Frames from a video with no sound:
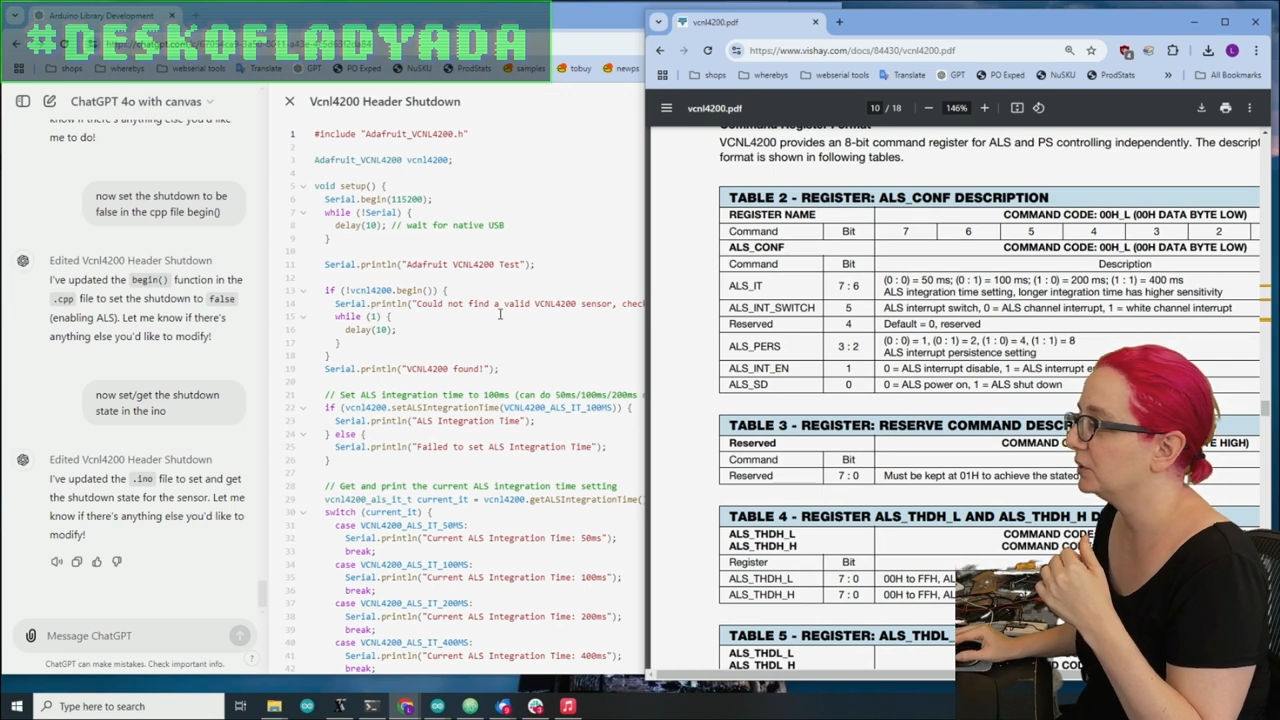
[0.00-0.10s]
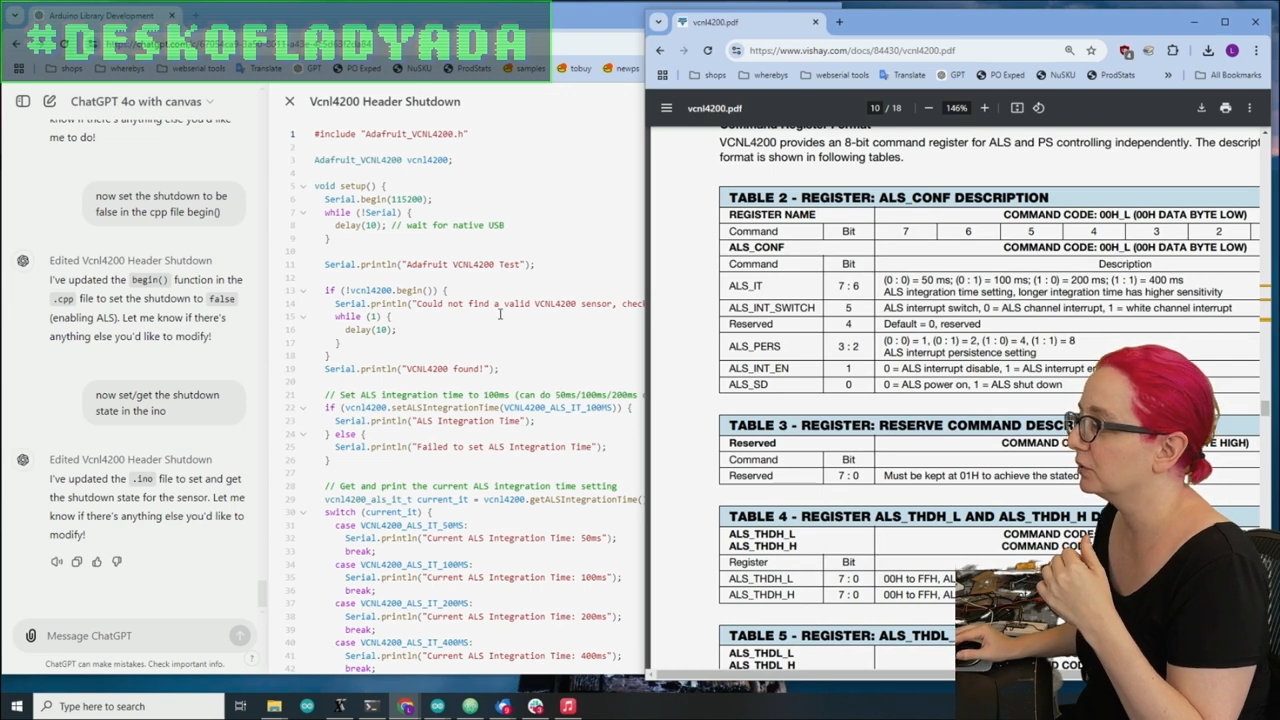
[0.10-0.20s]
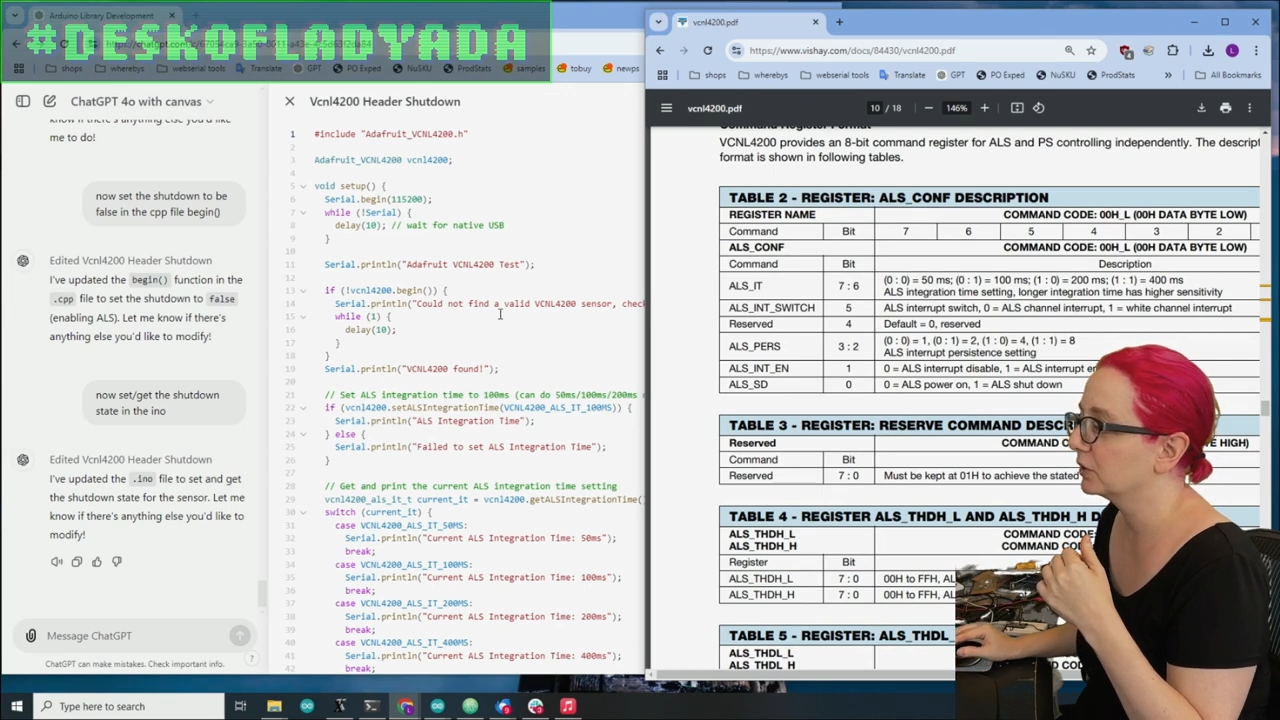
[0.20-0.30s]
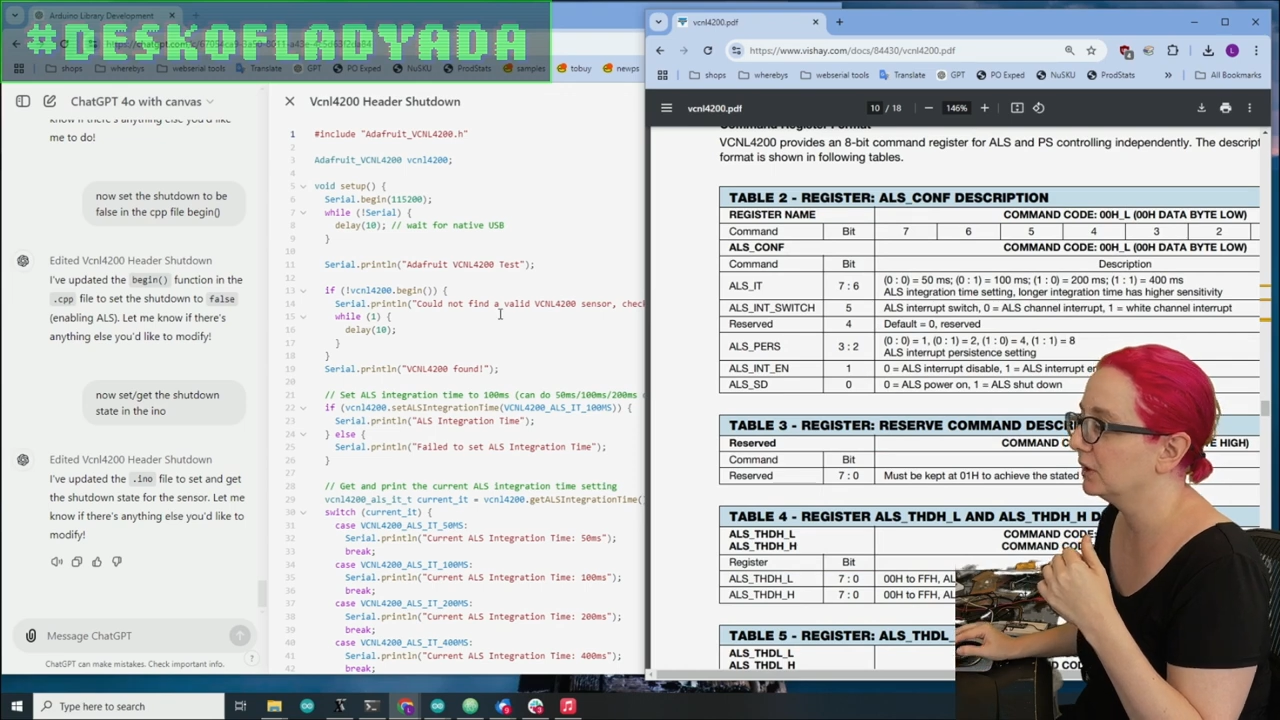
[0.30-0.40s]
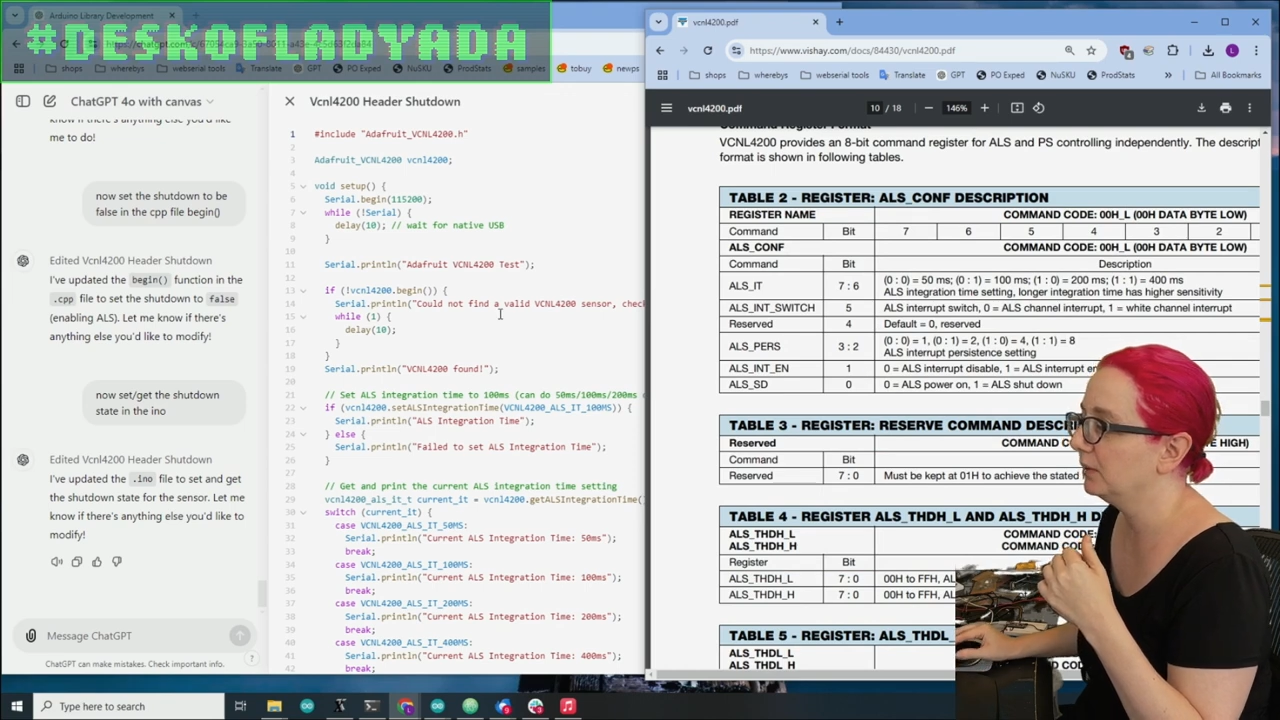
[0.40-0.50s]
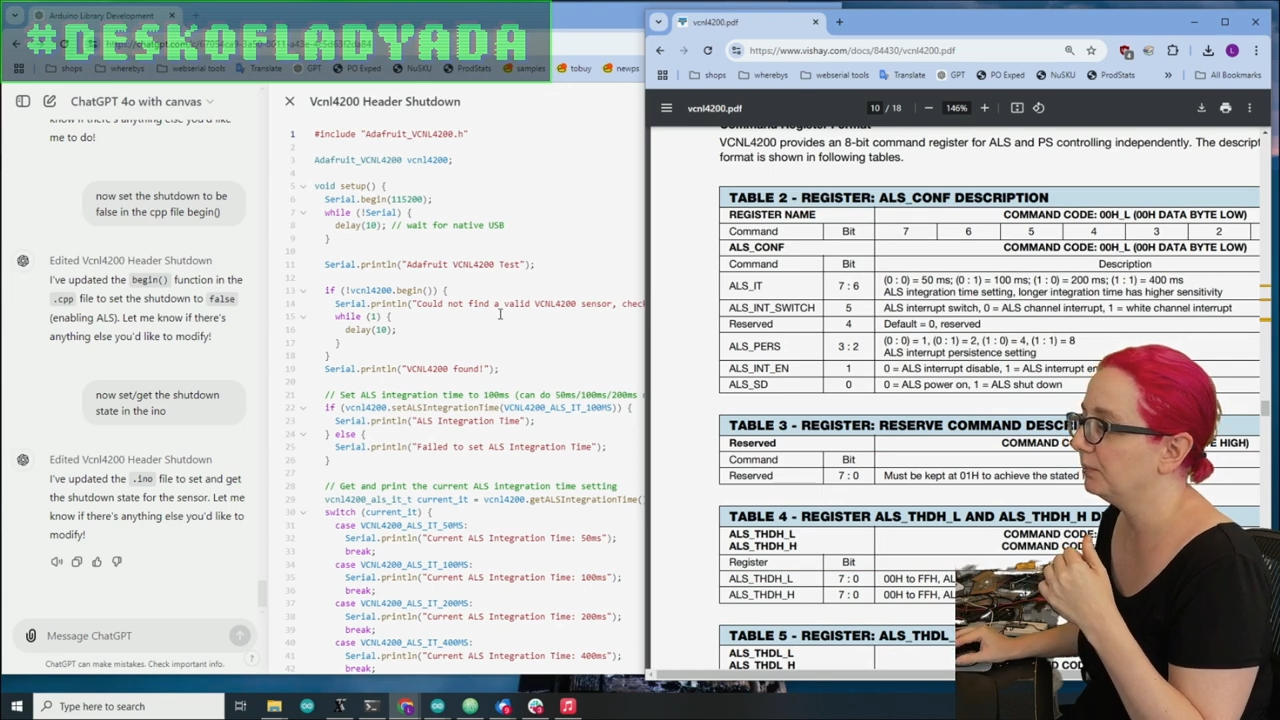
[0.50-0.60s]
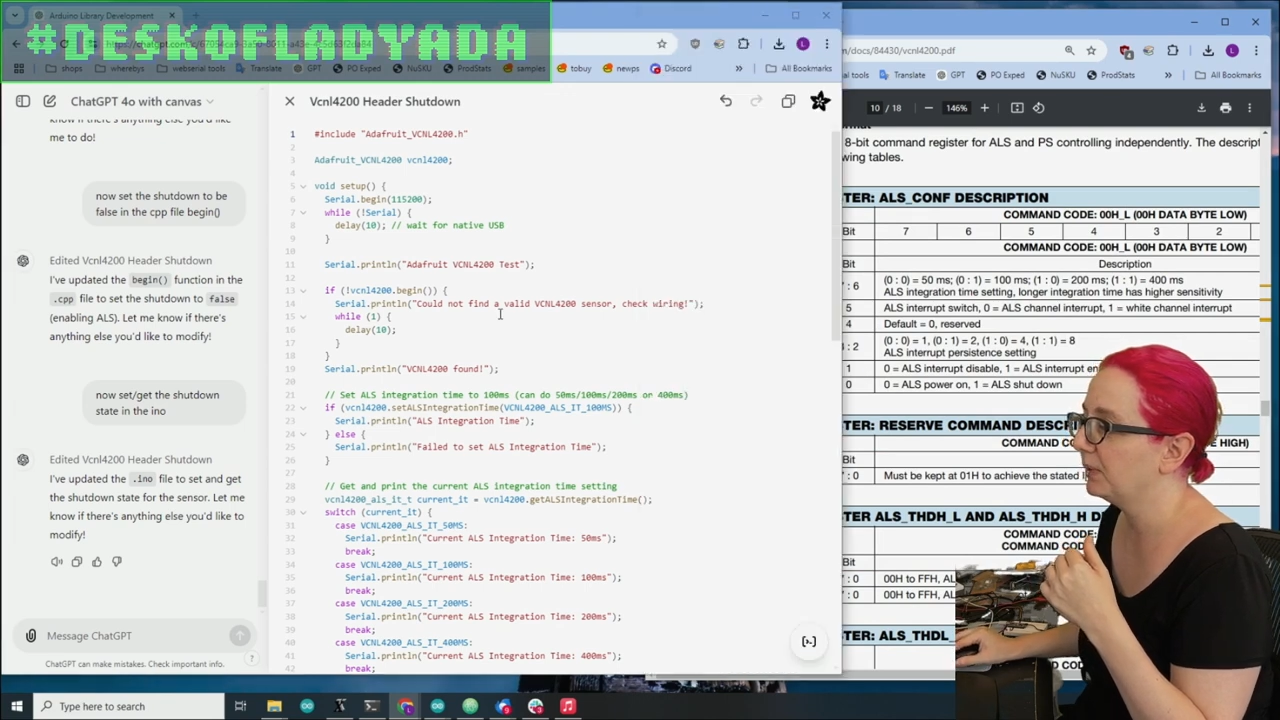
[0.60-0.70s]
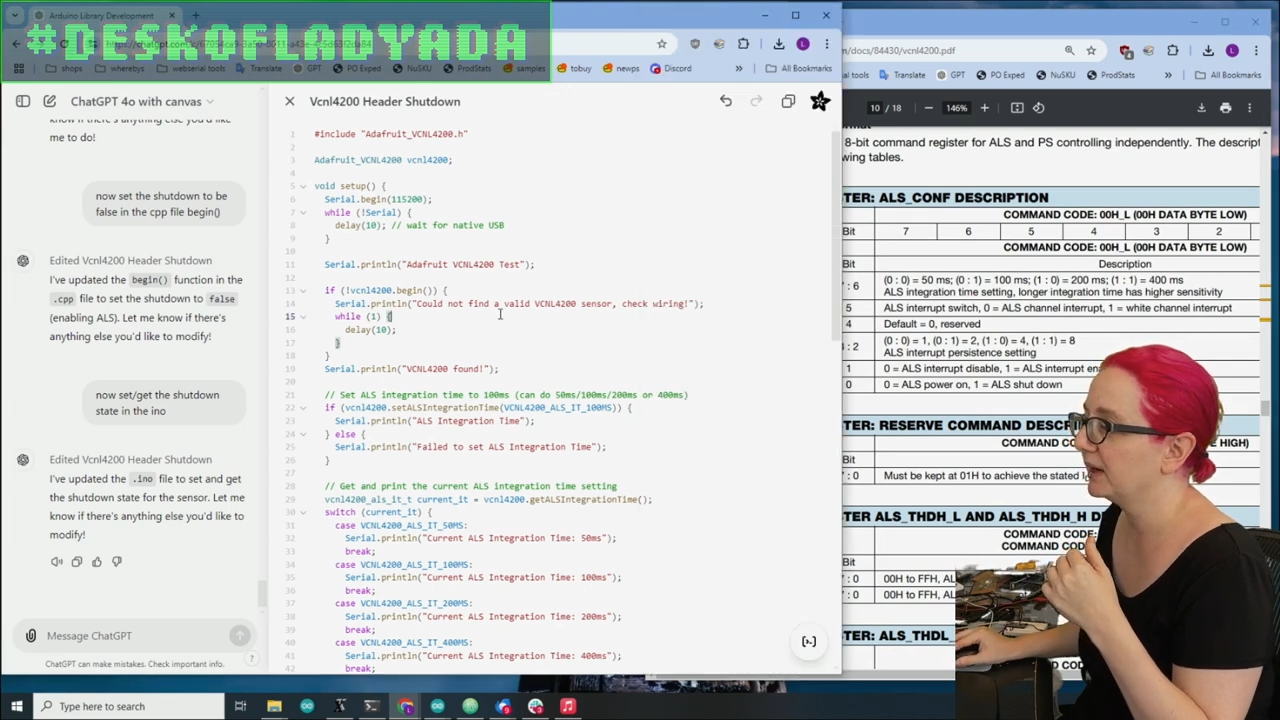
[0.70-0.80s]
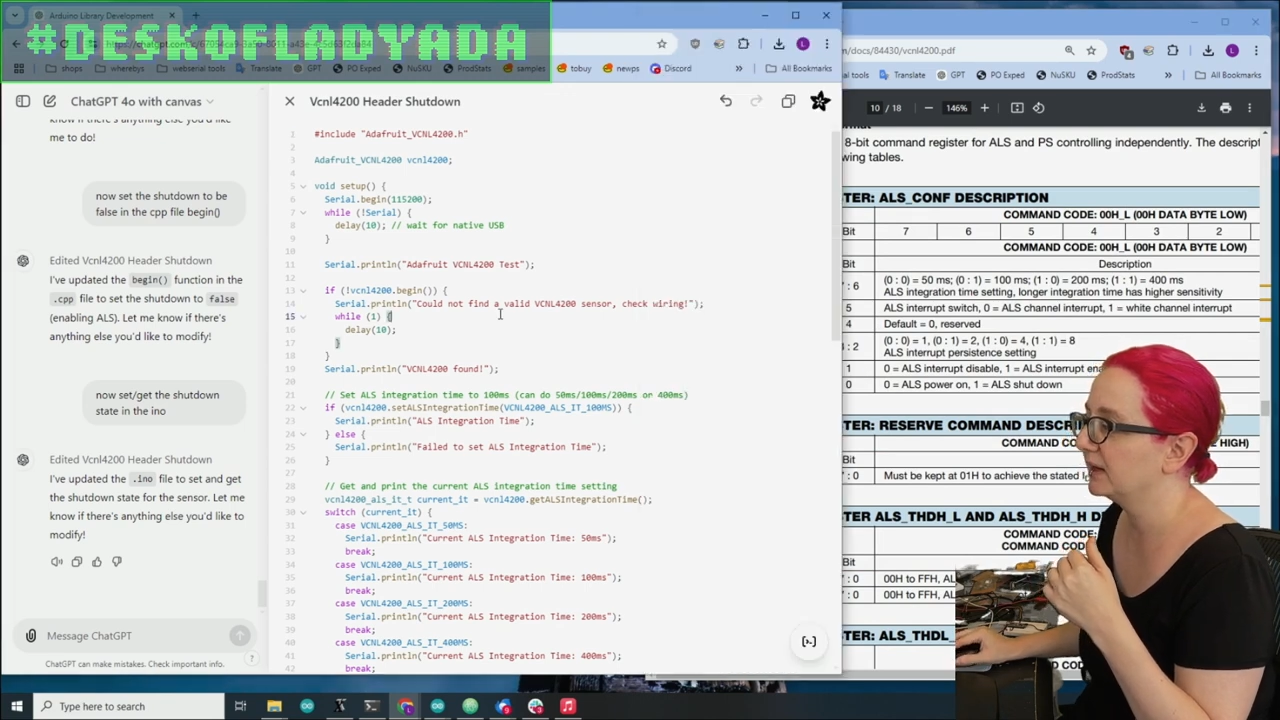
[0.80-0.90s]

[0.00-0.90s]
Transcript: you're gonna, I,